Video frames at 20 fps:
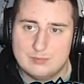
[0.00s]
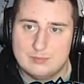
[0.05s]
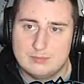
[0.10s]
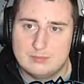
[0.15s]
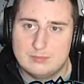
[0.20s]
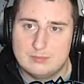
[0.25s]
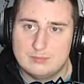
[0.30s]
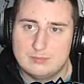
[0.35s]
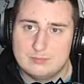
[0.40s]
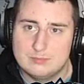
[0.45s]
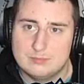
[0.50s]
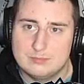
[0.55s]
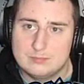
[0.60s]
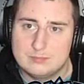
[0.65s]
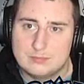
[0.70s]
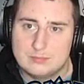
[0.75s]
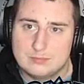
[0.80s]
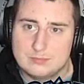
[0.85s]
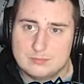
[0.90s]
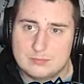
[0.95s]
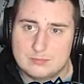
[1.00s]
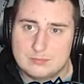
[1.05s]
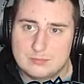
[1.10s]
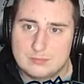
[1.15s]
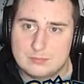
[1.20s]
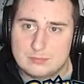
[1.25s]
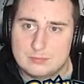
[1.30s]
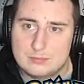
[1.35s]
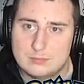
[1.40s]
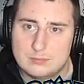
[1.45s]

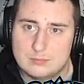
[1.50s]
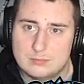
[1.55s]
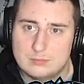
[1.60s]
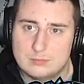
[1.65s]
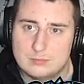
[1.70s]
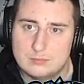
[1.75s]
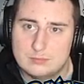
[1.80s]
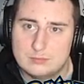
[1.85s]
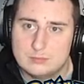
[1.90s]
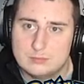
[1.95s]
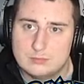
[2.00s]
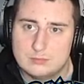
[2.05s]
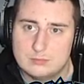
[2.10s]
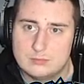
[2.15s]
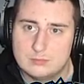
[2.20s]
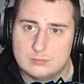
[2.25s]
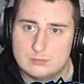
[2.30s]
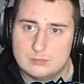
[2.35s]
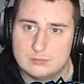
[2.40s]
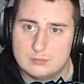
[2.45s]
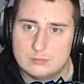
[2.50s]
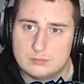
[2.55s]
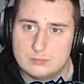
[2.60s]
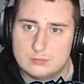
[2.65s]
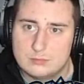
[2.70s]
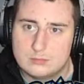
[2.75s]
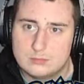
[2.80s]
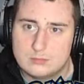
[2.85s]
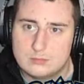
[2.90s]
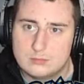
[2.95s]

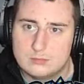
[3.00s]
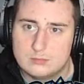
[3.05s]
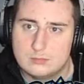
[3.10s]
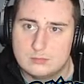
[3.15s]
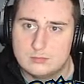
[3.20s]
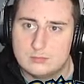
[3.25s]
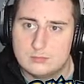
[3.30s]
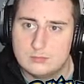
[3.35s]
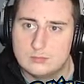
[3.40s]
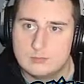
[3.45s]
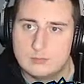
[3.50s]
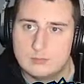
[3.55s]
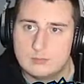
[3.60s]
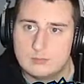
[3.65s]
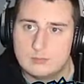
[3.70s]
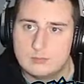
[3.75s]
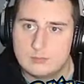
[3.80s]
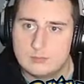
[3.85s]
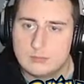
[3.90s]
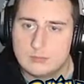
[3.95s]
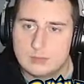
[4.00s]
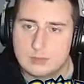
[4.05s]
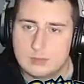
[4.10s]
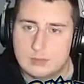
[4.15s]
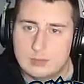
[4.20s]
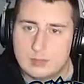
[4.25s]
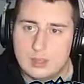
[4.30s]
[no speech]